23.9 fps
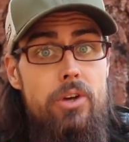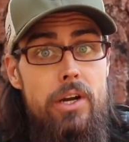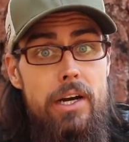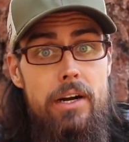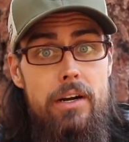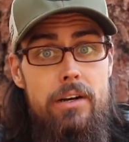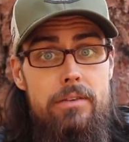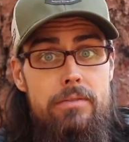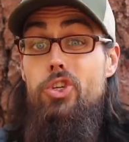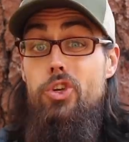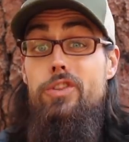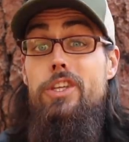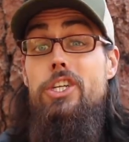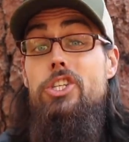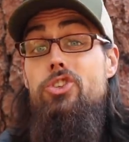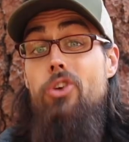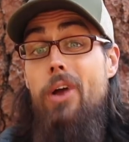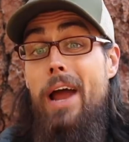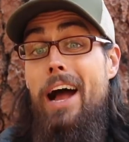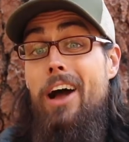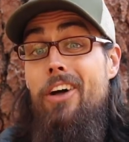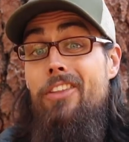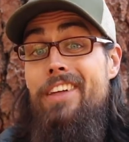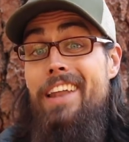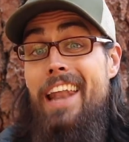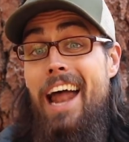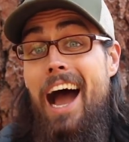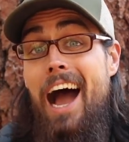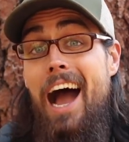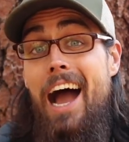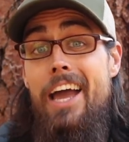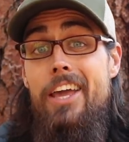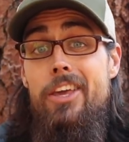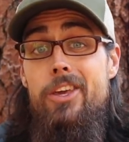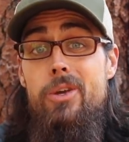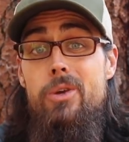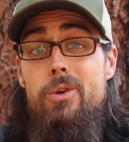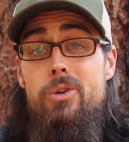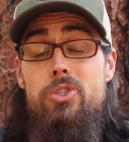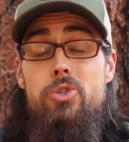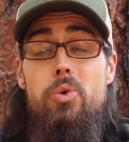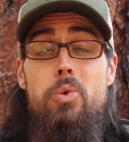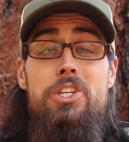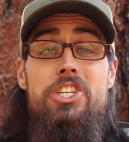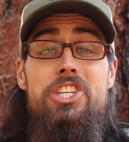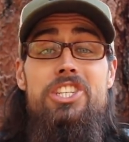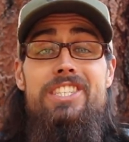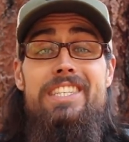trowel, to the trowel that I
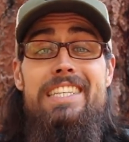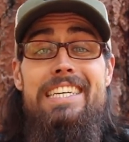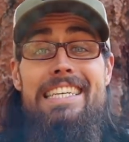use, which is